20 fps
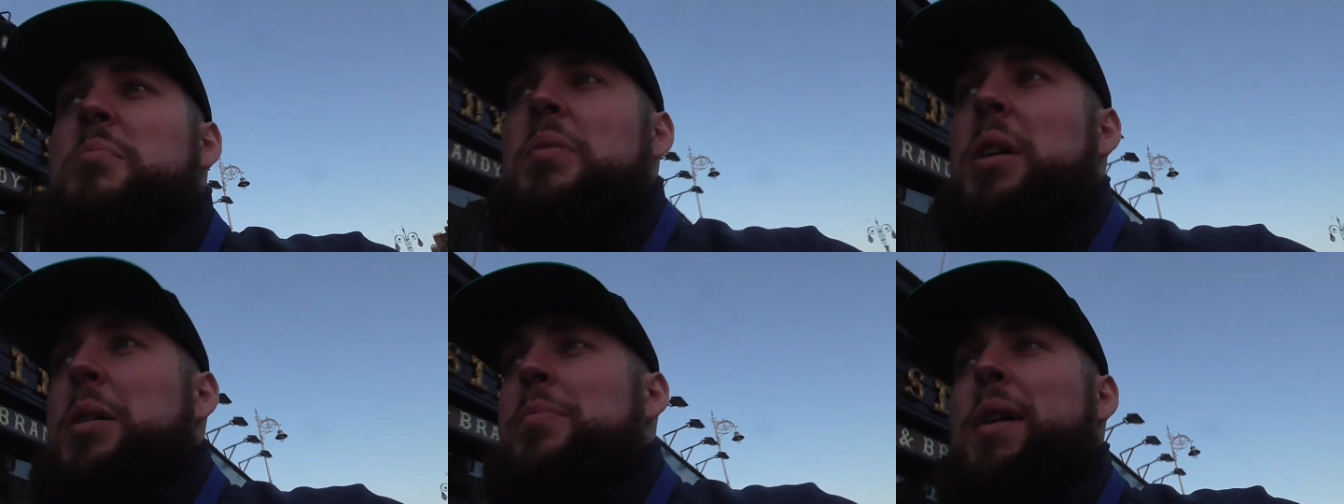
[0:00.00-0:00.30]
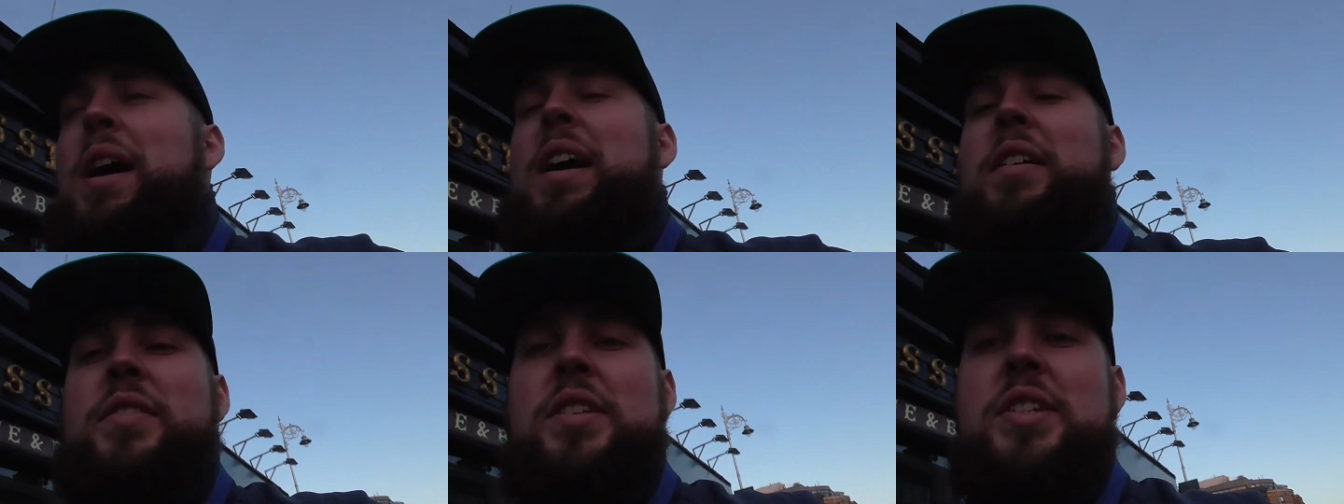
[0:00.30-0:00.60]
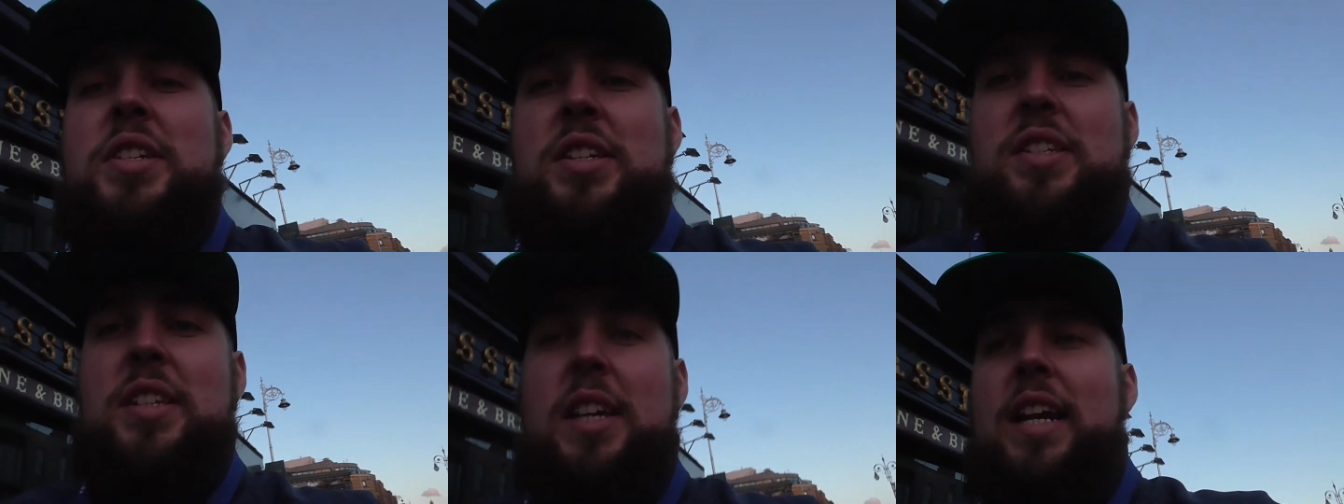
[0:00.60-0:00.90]
My
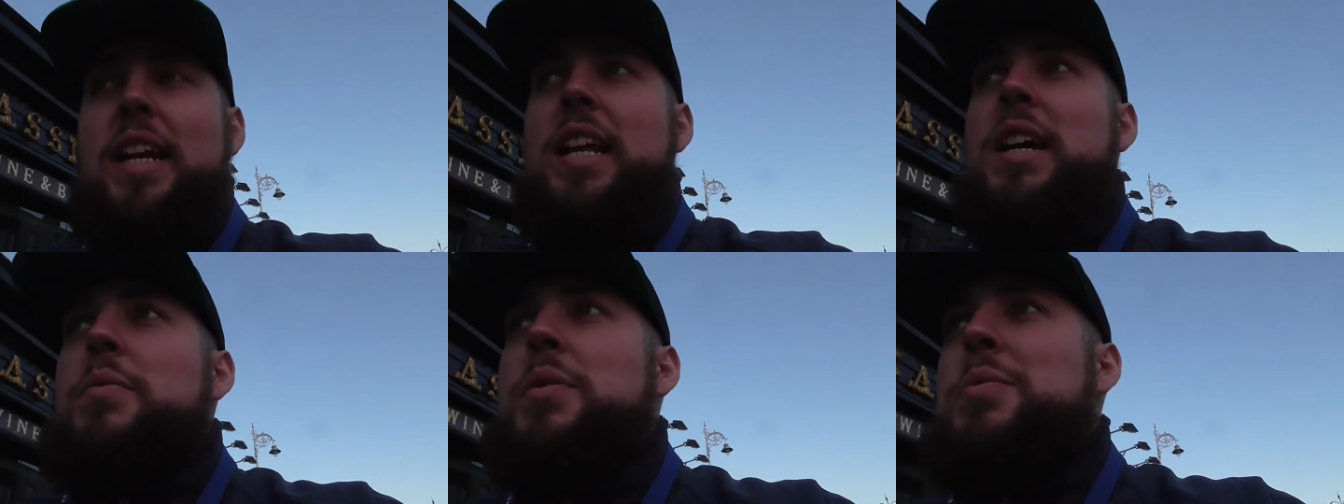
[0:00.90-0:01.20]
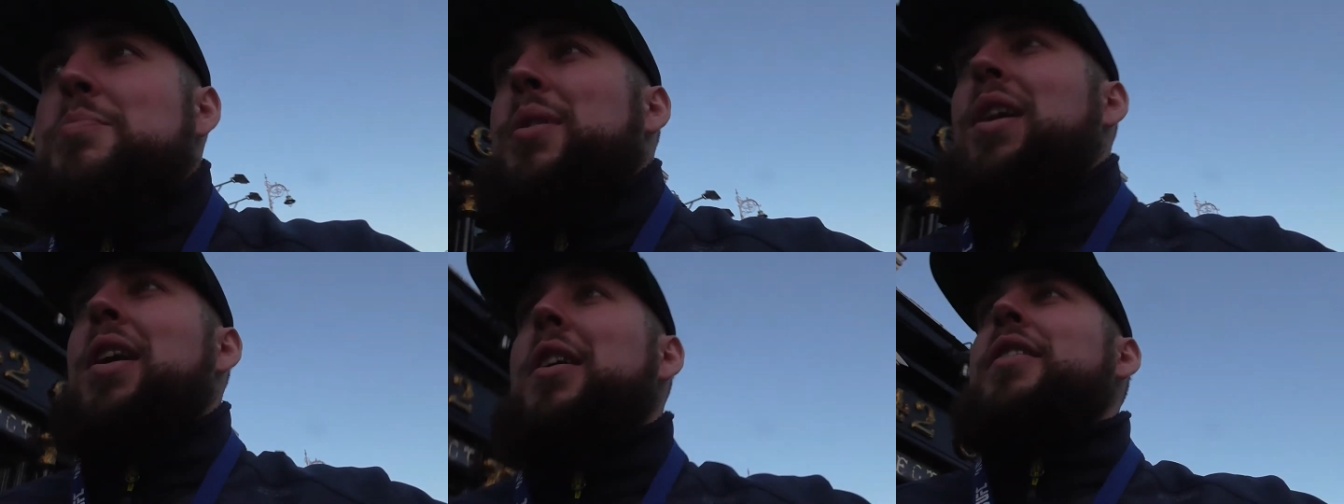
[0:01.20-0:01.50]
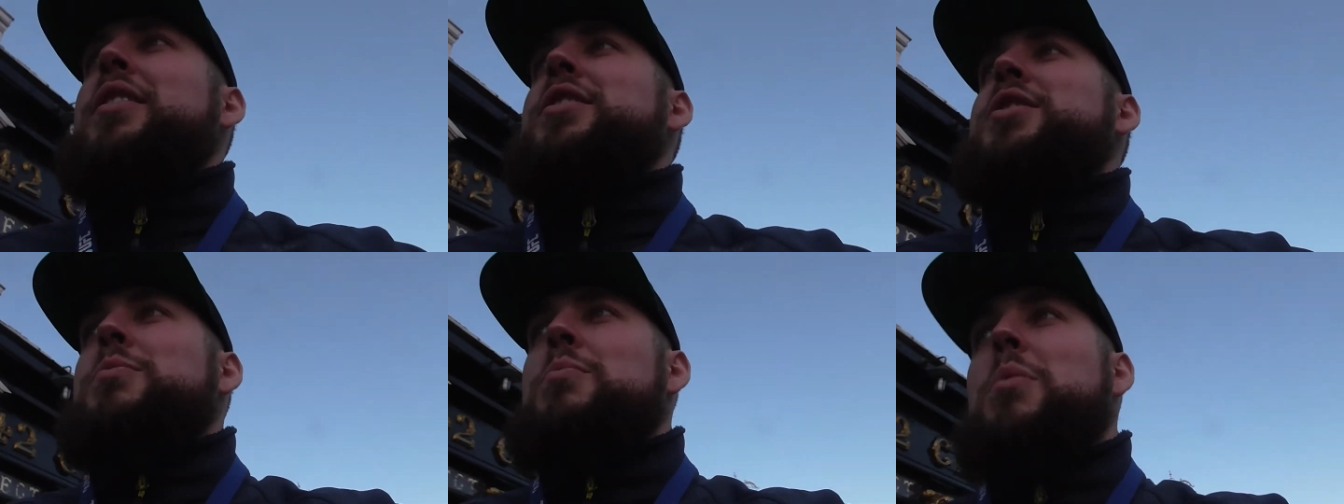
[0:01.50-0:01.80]
breakfast, you seen it, was
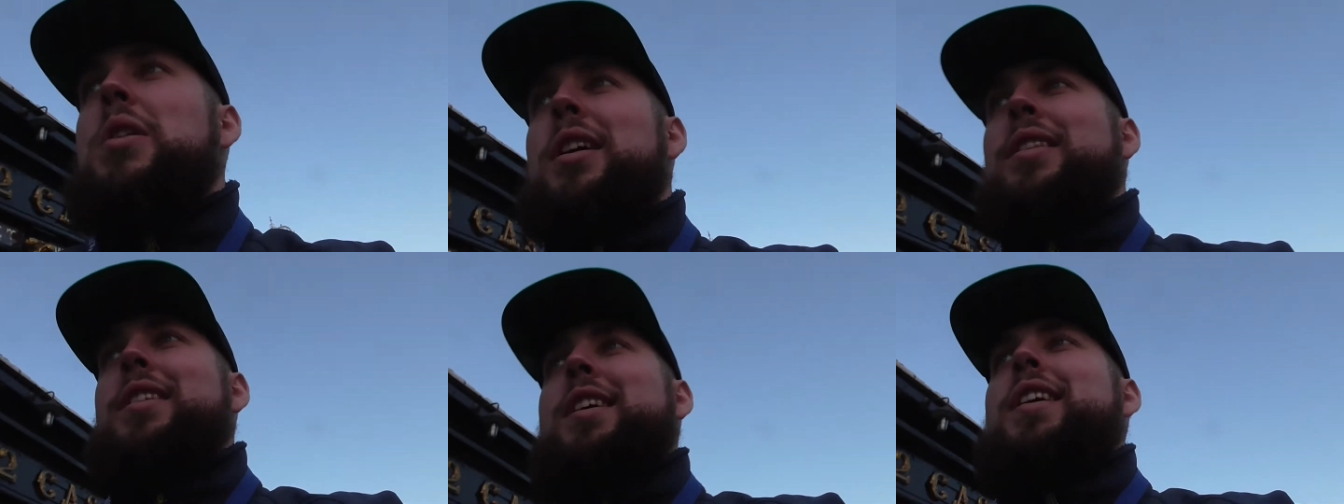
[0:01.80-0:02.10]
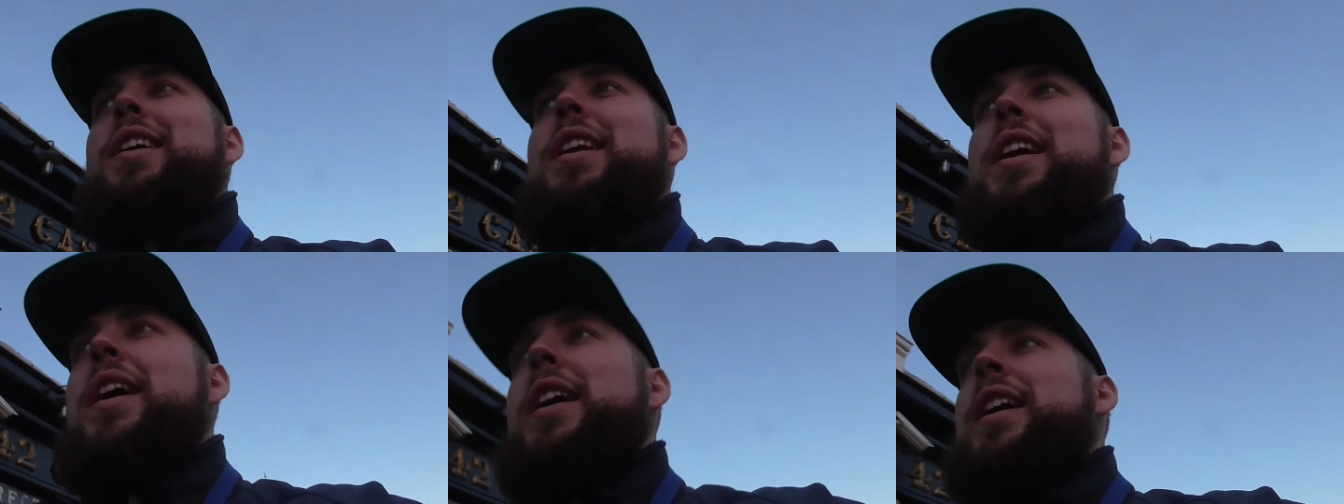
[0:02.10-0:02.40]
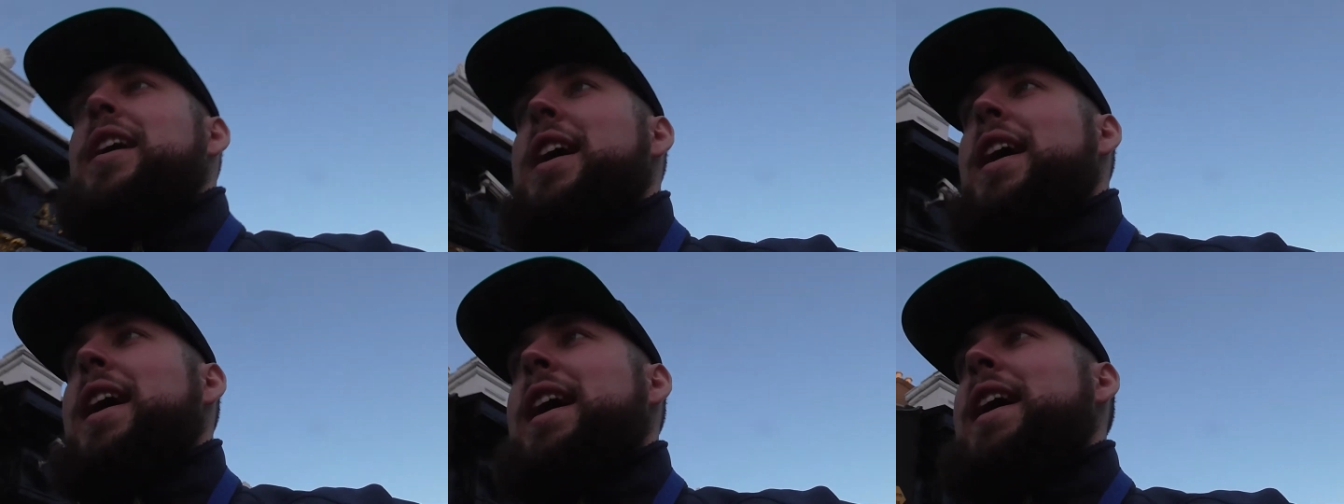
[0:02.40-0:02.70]
porridge and whatnot.
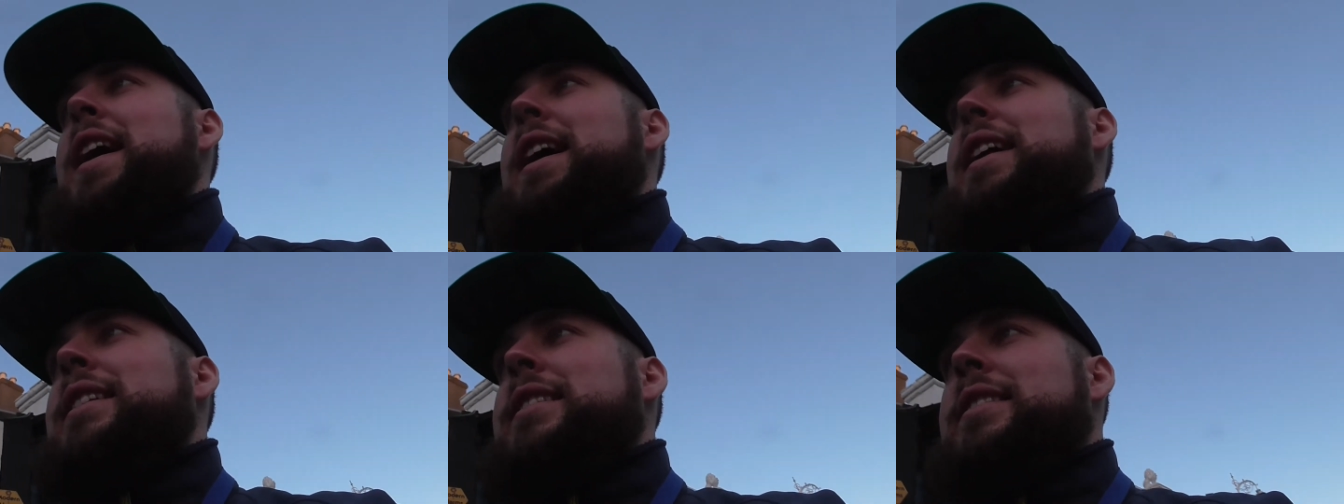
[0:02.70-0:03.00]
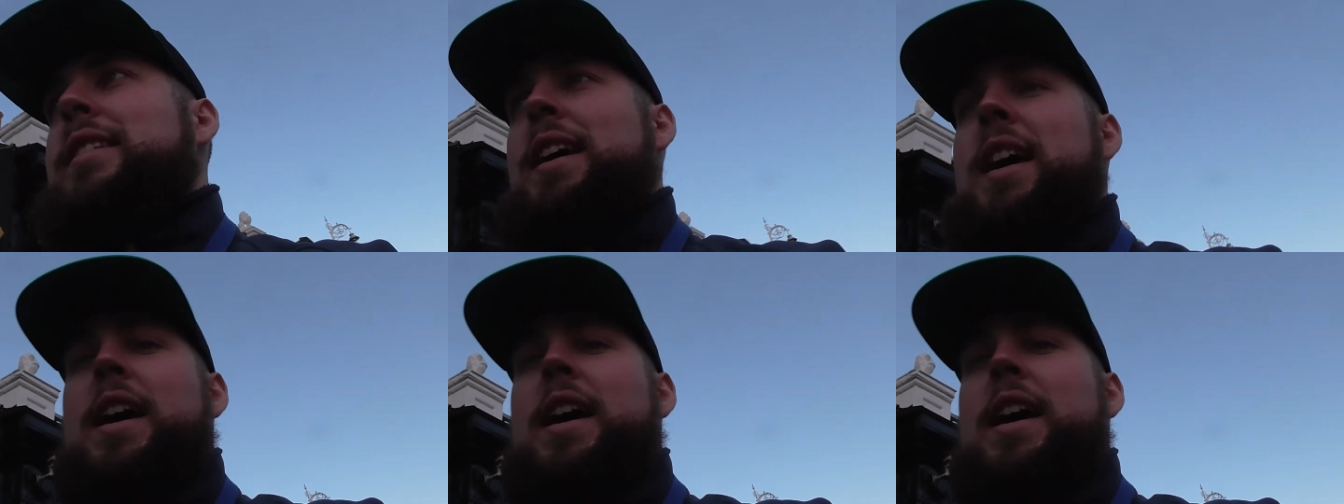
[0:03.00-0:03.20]
And,